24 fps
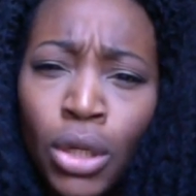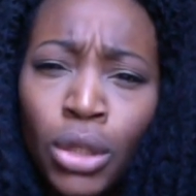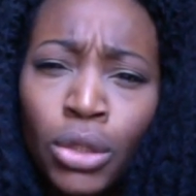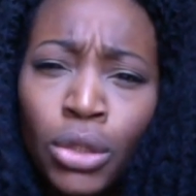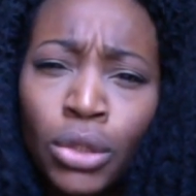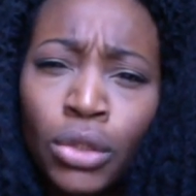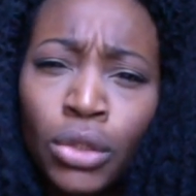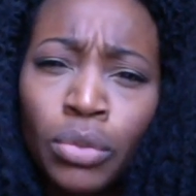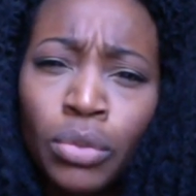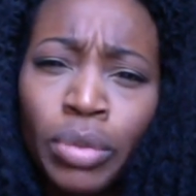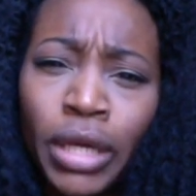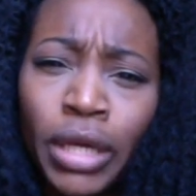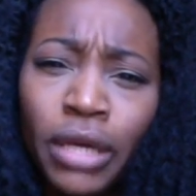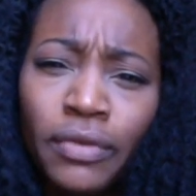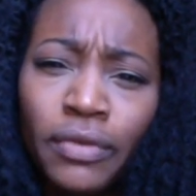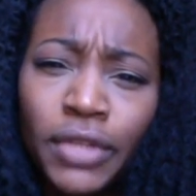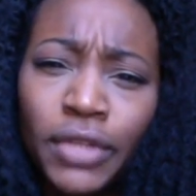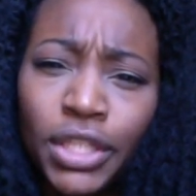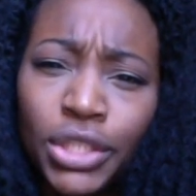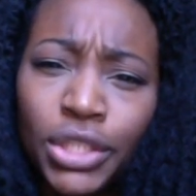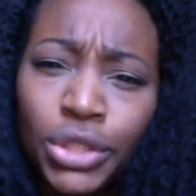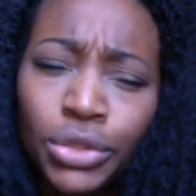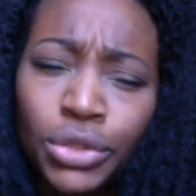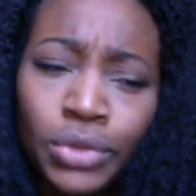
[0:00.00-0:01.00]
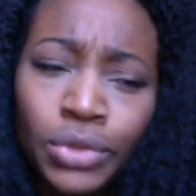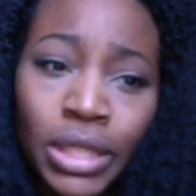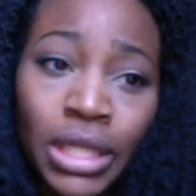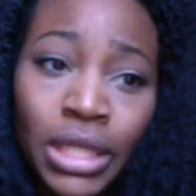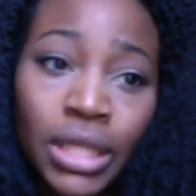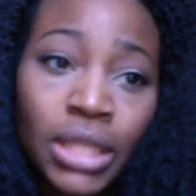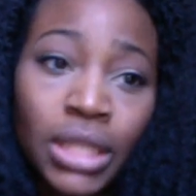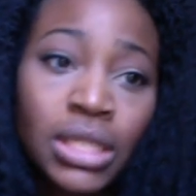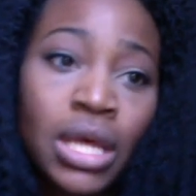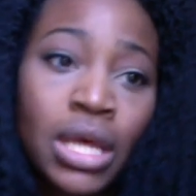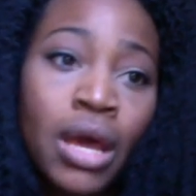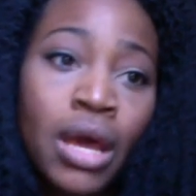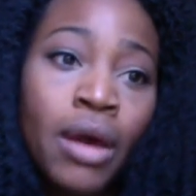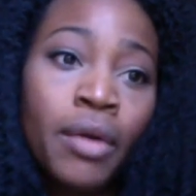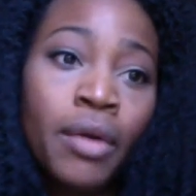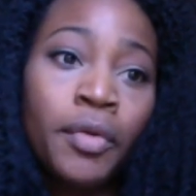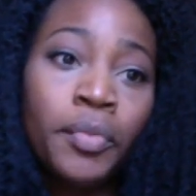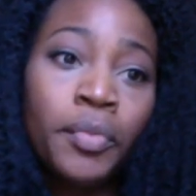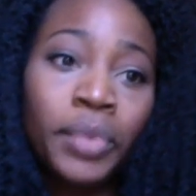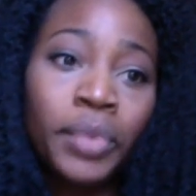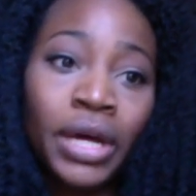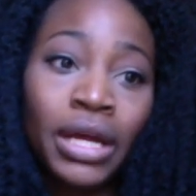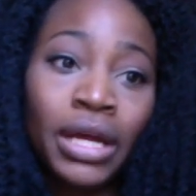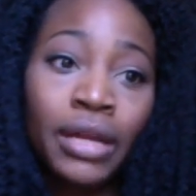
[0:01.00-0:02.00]
who paying for these drugs.
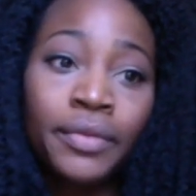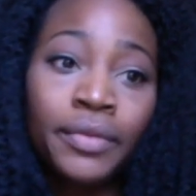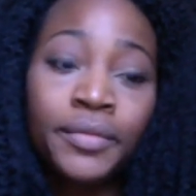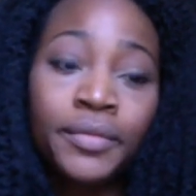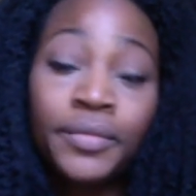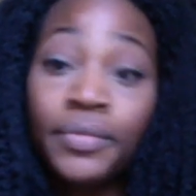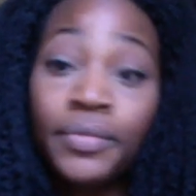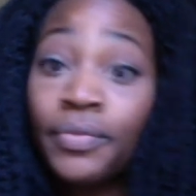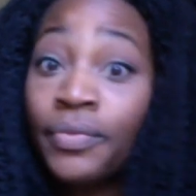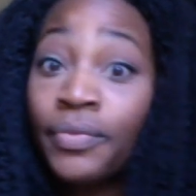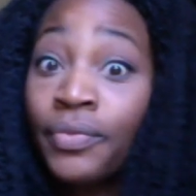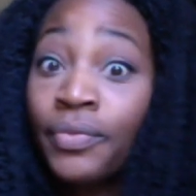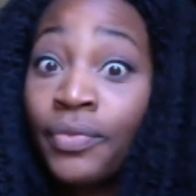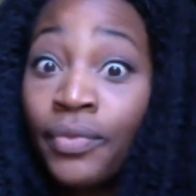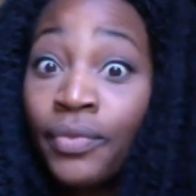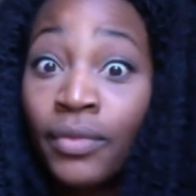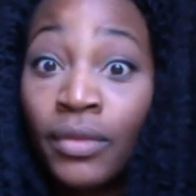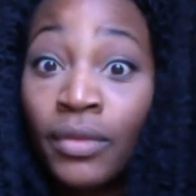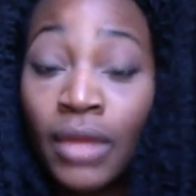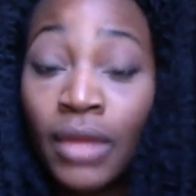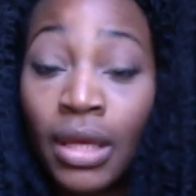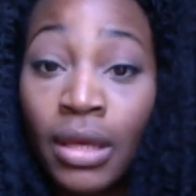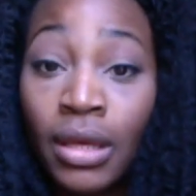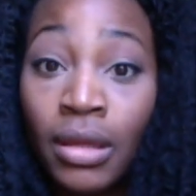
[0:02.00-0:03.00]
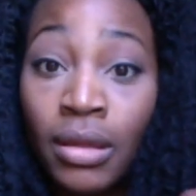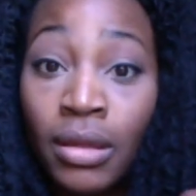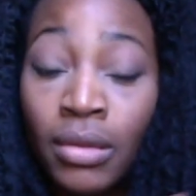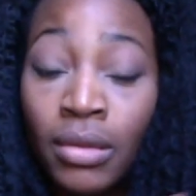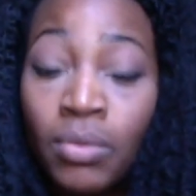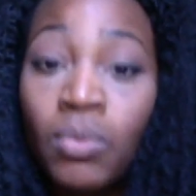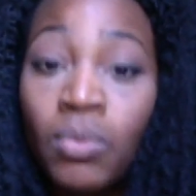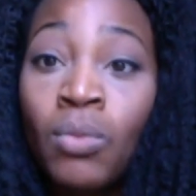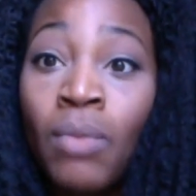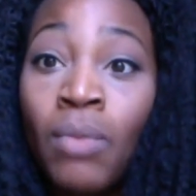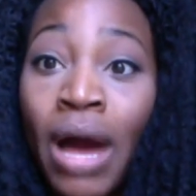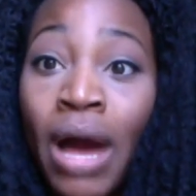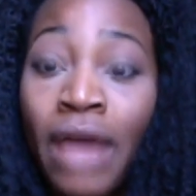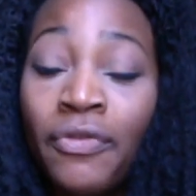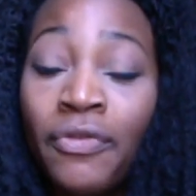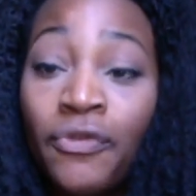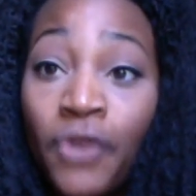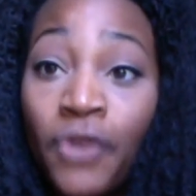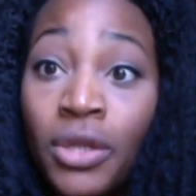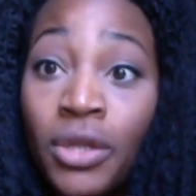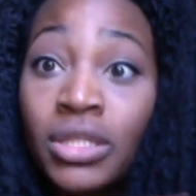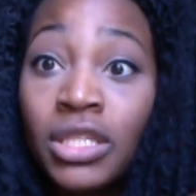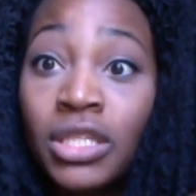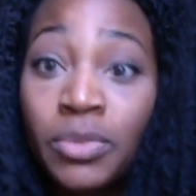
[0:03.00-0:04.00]
But my
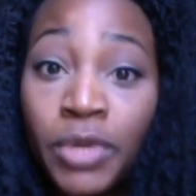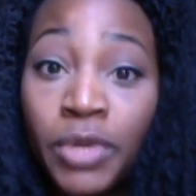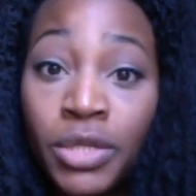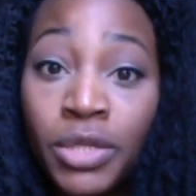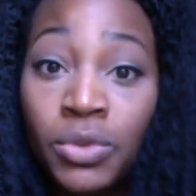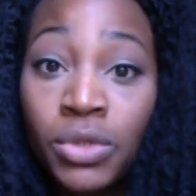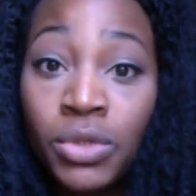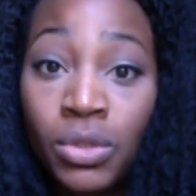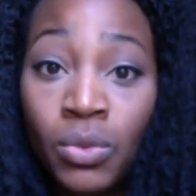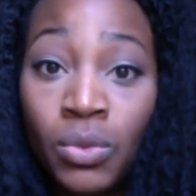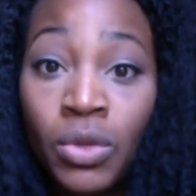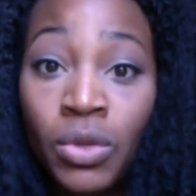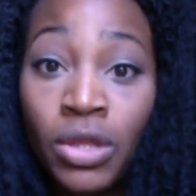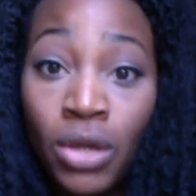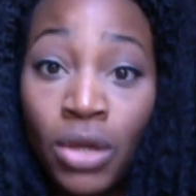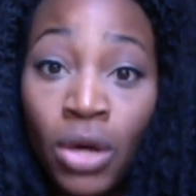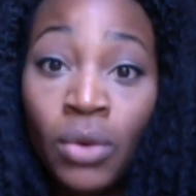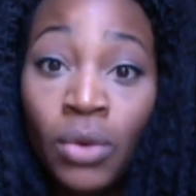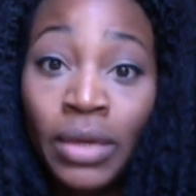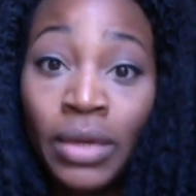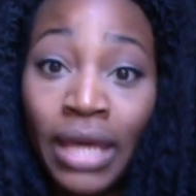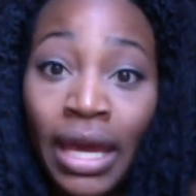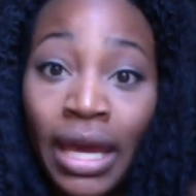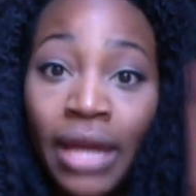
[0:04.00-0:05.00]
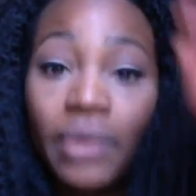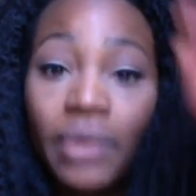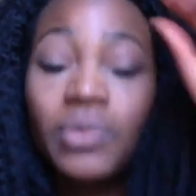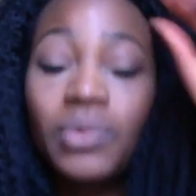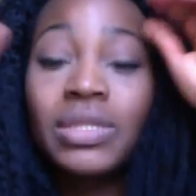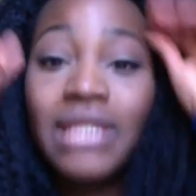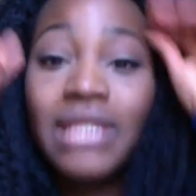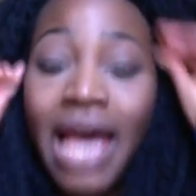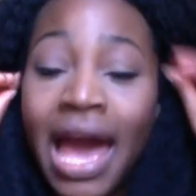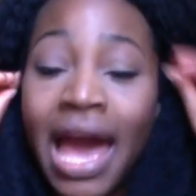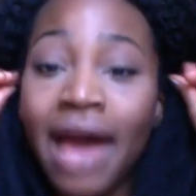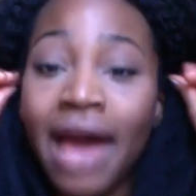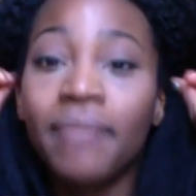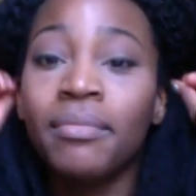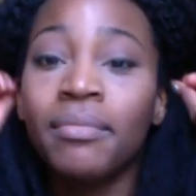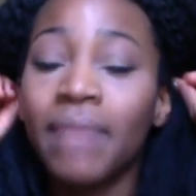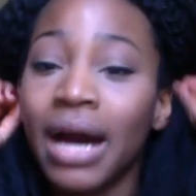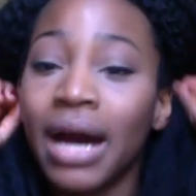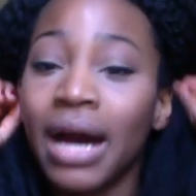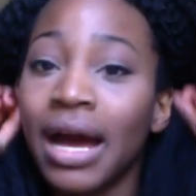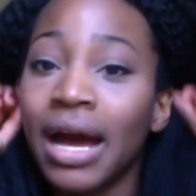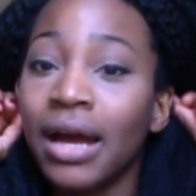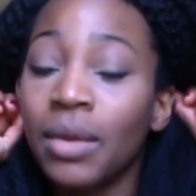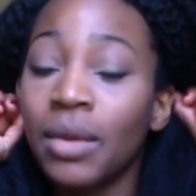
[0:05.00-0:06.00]
first experience with cocaine was
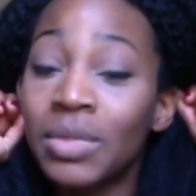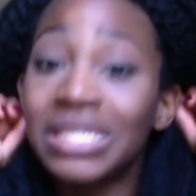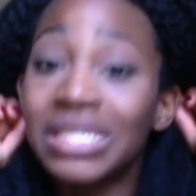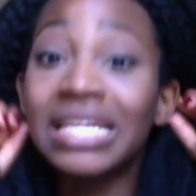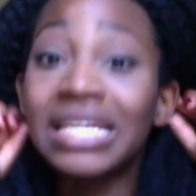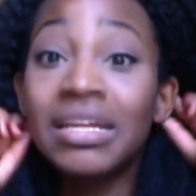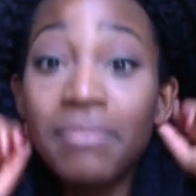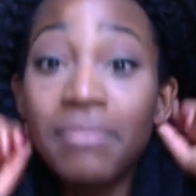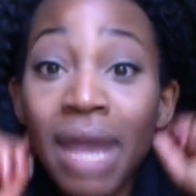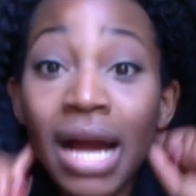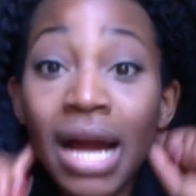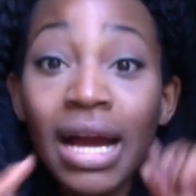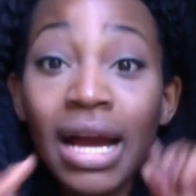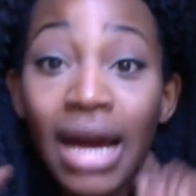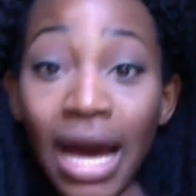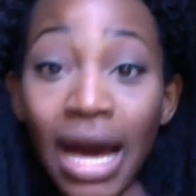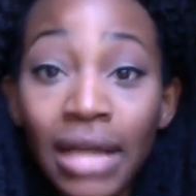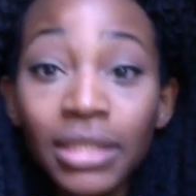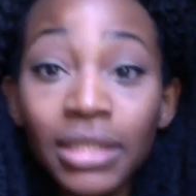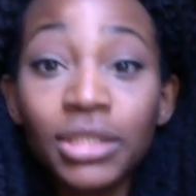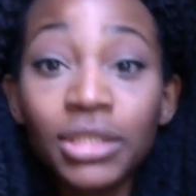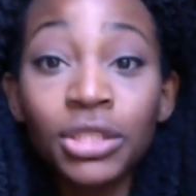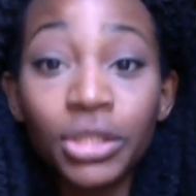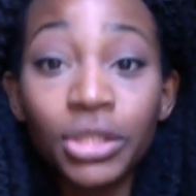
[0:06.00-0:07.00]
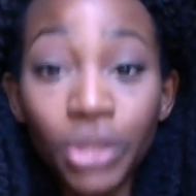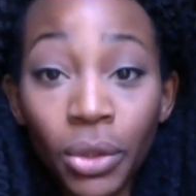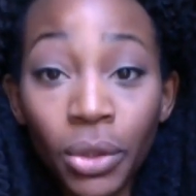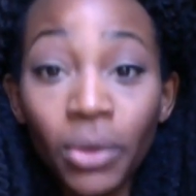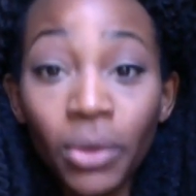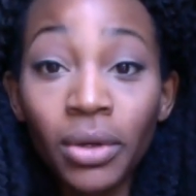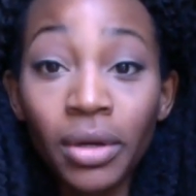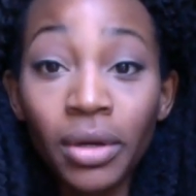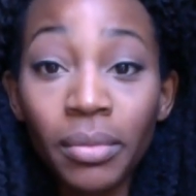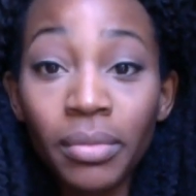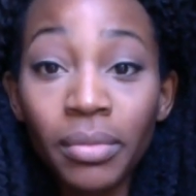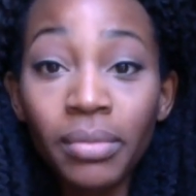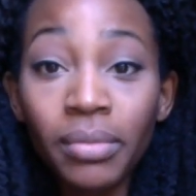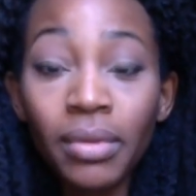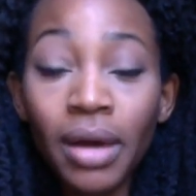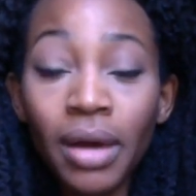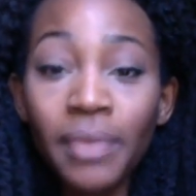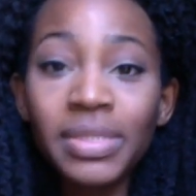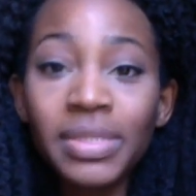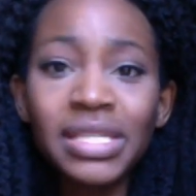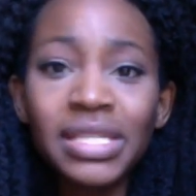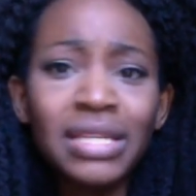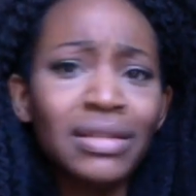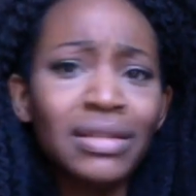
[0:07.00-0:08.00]
in my college dorm. I
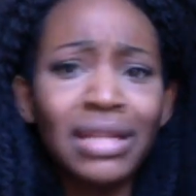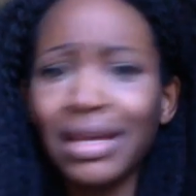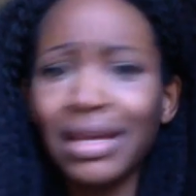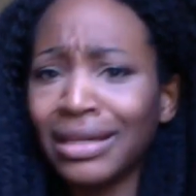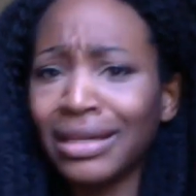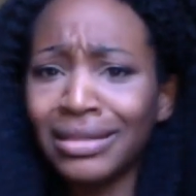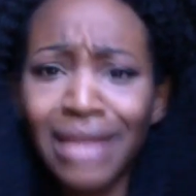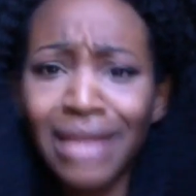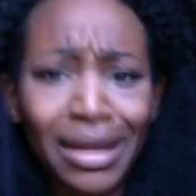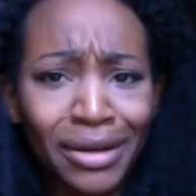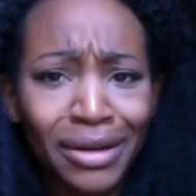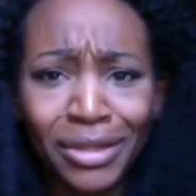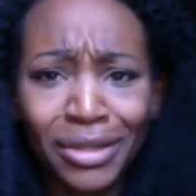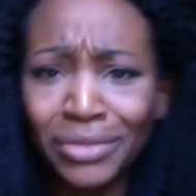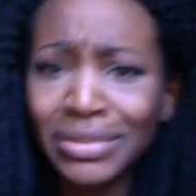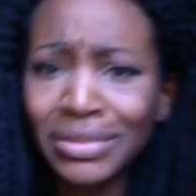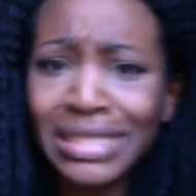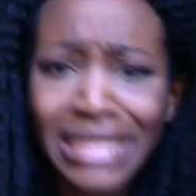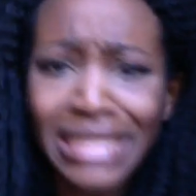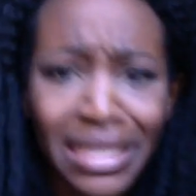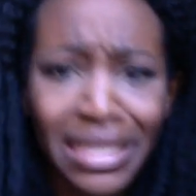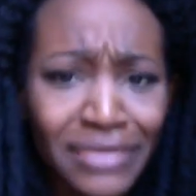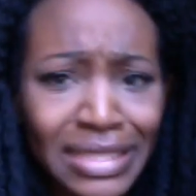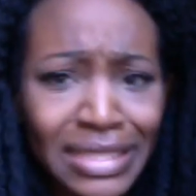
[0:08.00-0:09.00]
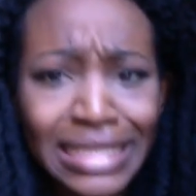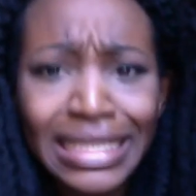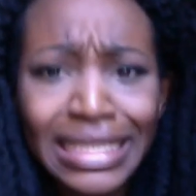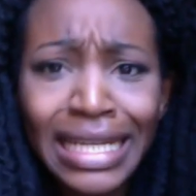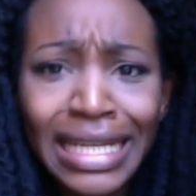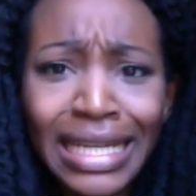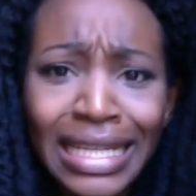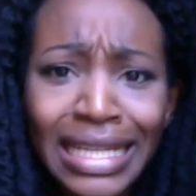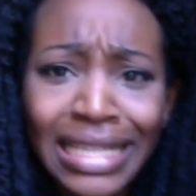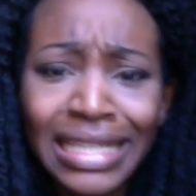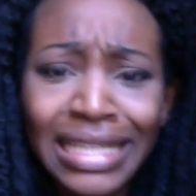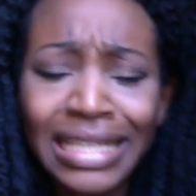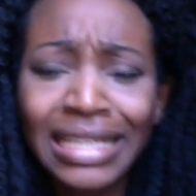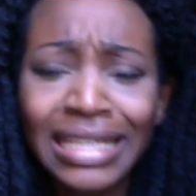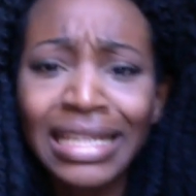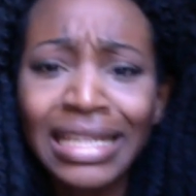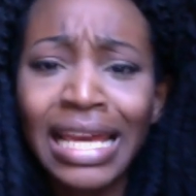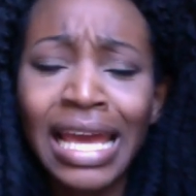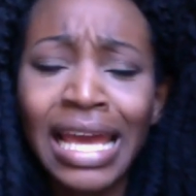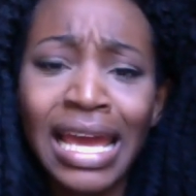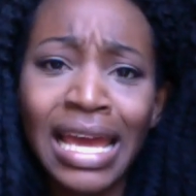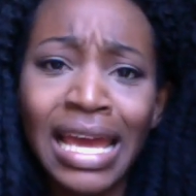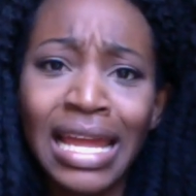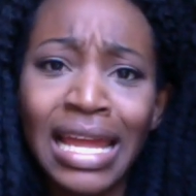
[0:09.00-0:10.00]
was at 17,
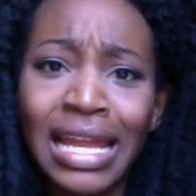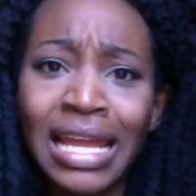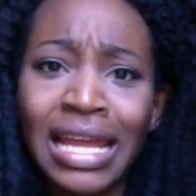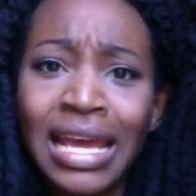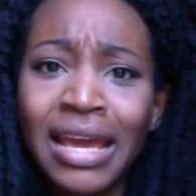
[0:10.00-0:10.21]
and